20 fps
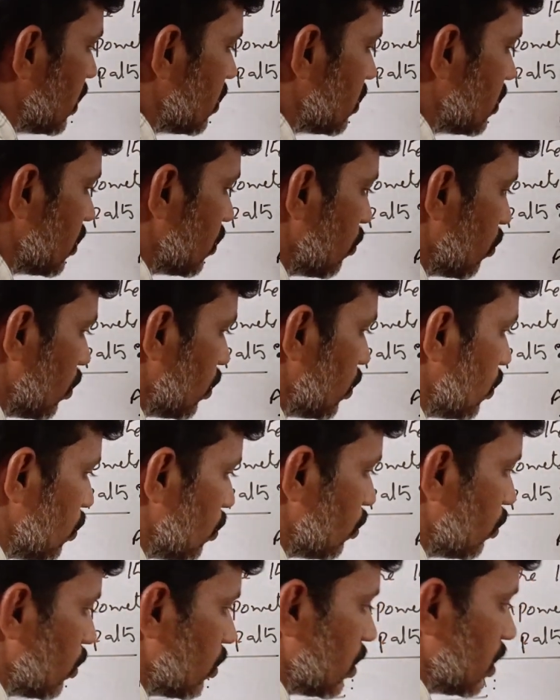is equal to
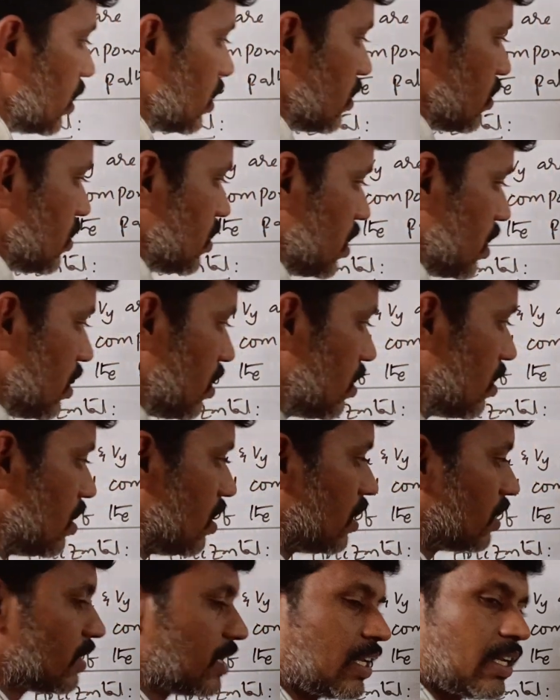you know that
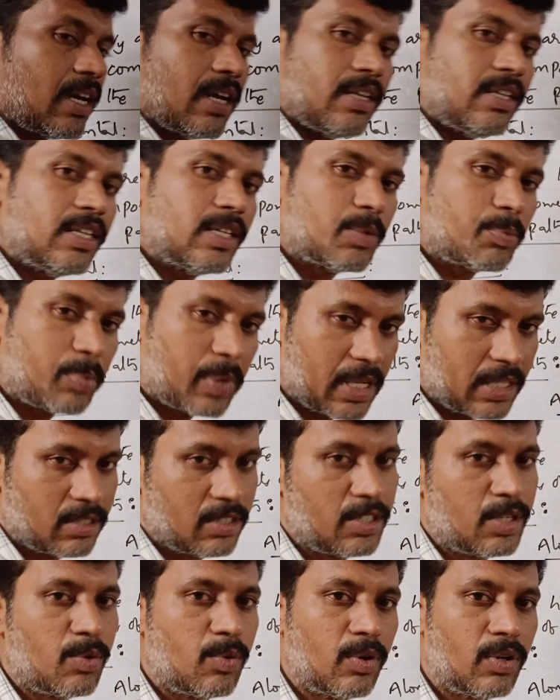g. Here
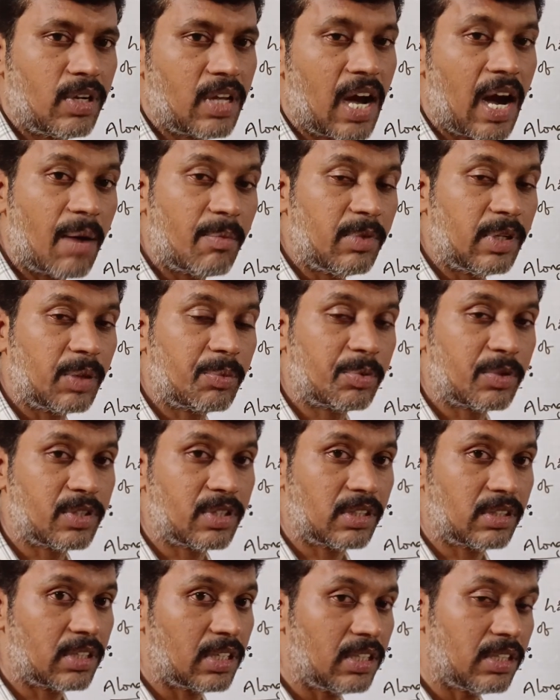plus t only. Oblique
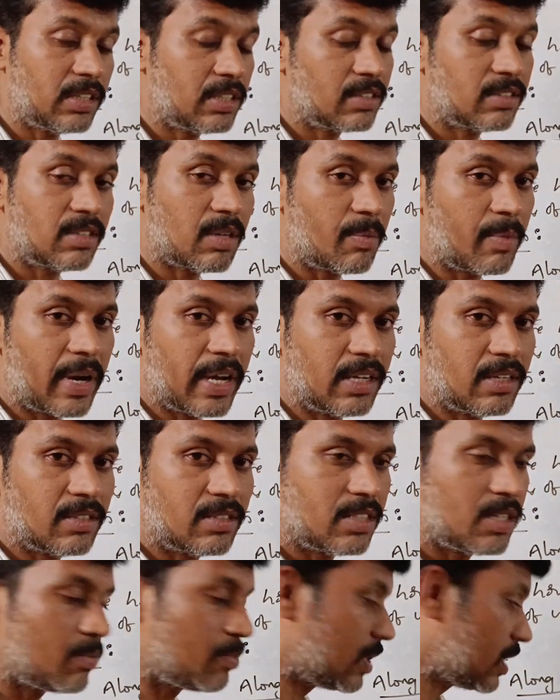projectile it is the
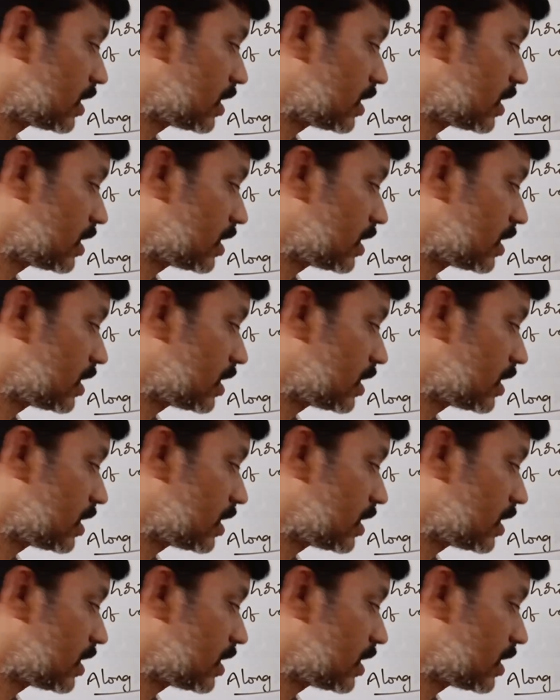minus t,